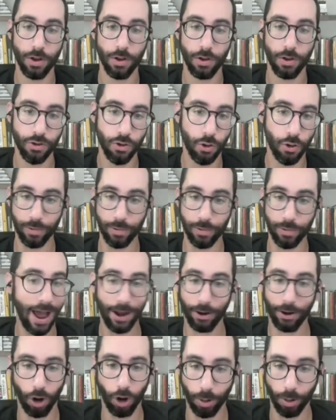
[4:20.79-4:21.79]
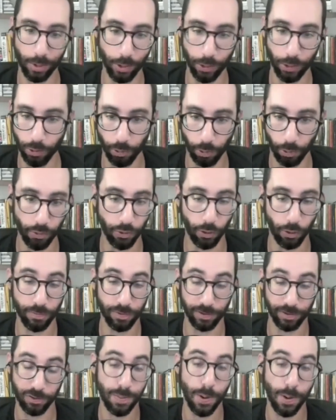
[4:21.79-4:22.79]
your entire Army Reserves
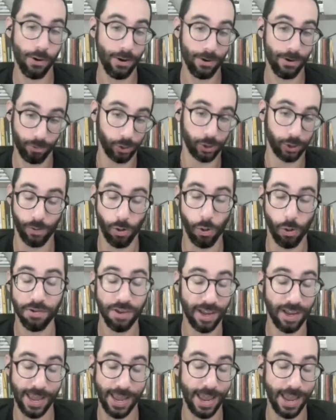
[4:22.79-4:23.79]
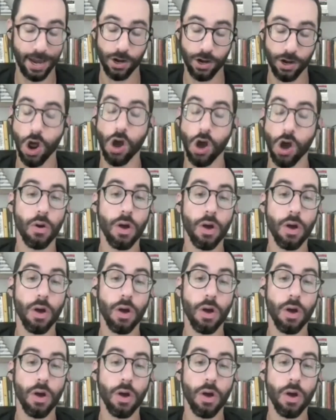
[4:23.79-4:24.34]
experience, which of course I can't know.